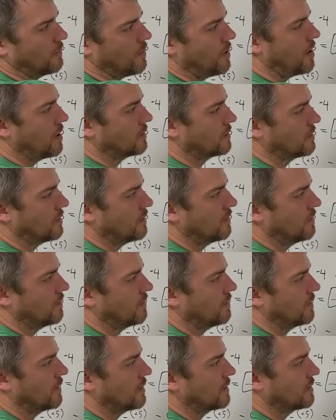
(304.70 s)
a positive,
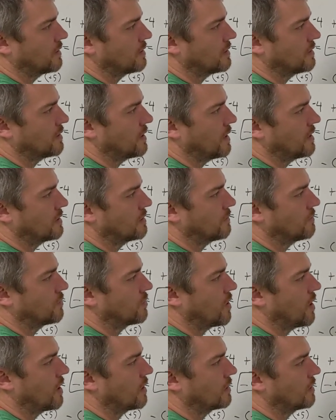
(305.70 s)
that just stays
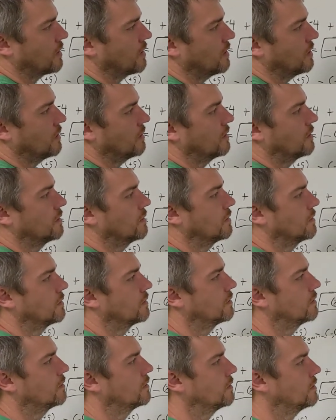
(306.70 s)
subtracting.
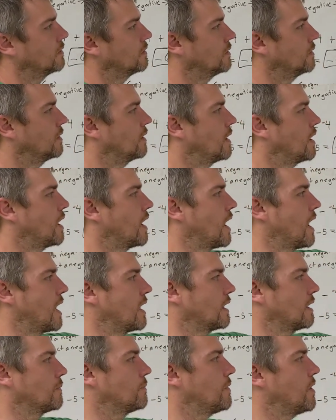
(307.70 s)

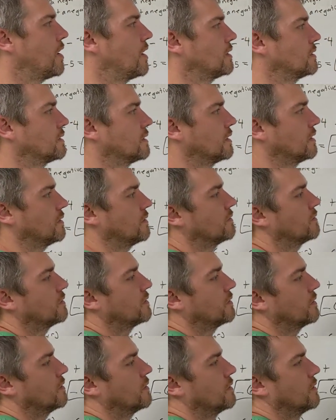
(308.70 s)
Adding a positive,
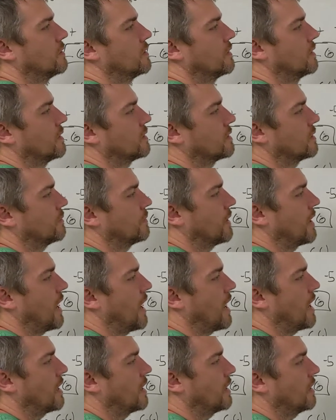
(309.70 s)
that's going to be
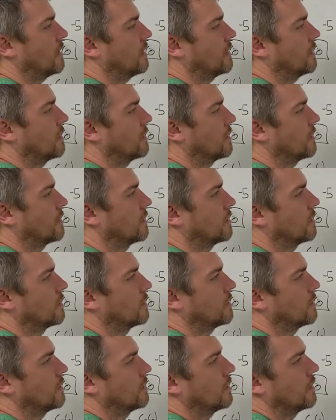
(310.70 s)
adding.
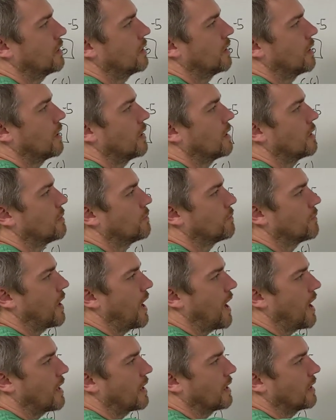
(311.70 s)
And then
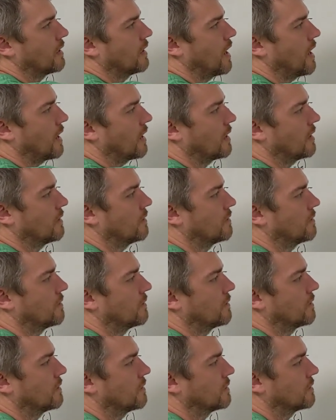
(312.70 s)
adding a negative,
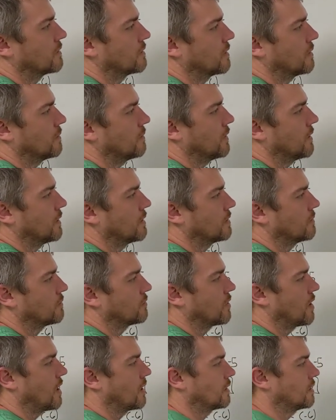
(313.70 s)
it's going to be
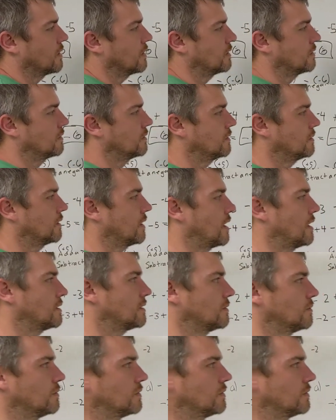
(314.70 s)
subtracting. Okay, so